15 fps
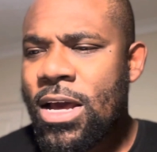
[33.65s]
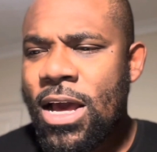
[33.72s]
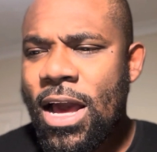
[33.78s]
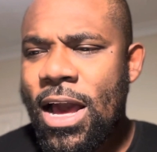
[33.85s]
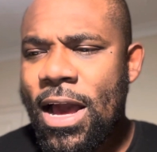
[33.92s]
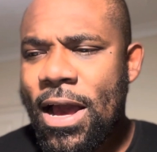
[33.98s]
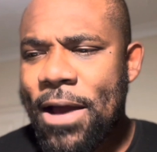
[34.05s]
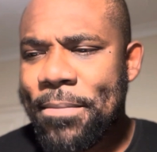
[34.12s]

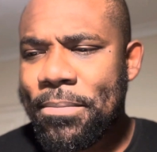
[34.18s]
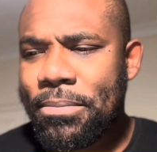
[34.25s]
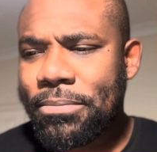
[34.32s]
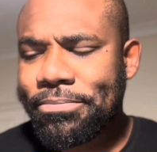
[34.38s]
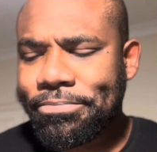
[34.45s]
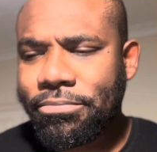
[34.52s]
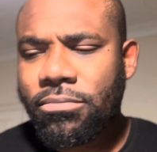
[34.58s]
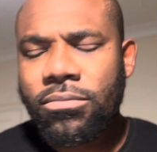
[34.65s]

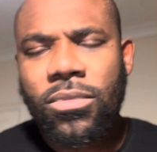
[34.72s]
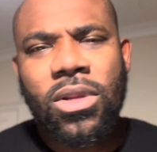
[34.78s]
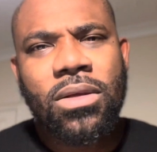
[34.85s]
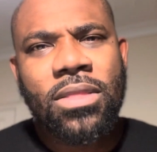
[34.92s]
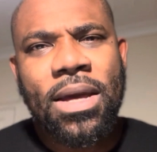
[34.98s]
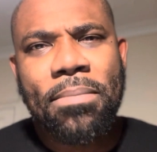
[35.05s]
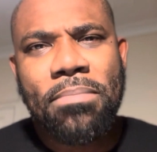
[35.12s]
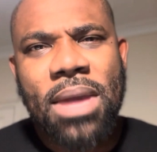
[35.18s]

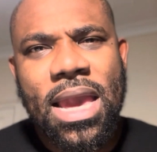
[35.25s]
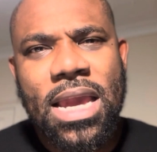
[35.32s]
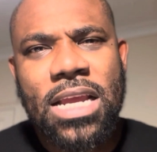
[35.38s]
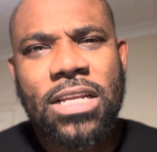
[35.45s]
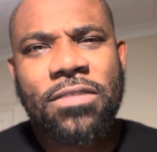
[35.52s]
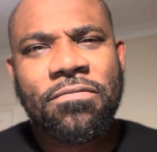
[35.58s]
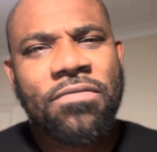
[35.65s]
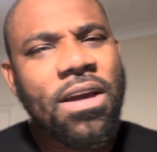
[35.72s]
that
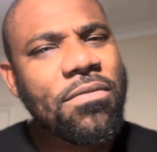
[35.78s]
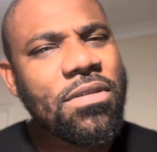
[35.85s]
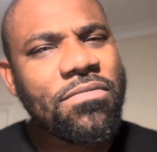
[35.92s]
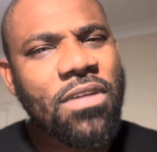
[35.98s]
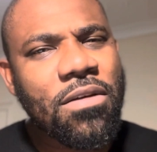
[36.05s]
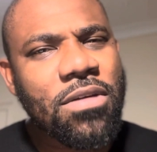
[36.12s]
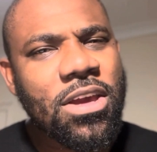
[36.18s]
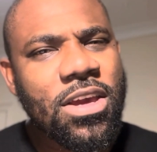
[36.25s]
made very,
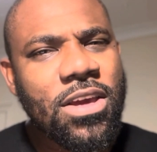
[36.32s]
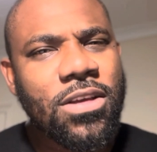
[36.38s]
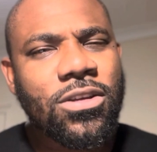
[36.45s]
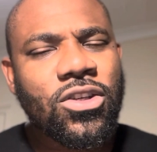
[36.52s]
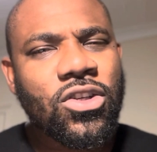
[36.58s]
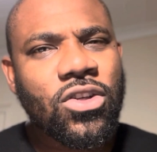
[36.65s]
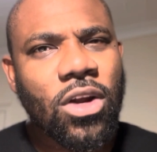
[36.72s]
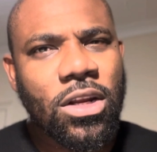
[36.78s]
very
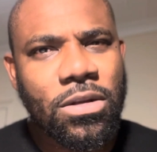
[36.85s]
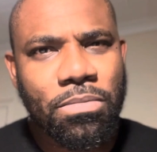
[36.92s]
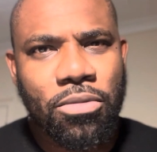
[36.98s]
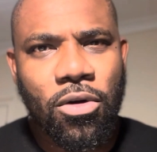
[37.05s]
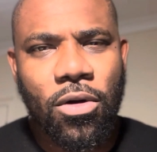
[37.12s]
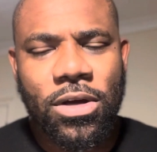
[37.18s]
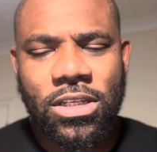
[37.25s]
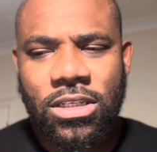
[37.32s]
solid
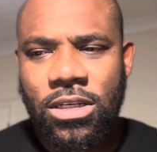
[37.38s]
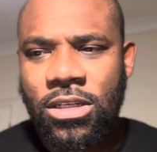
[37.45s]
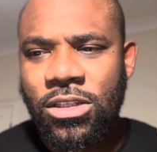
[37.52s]
points.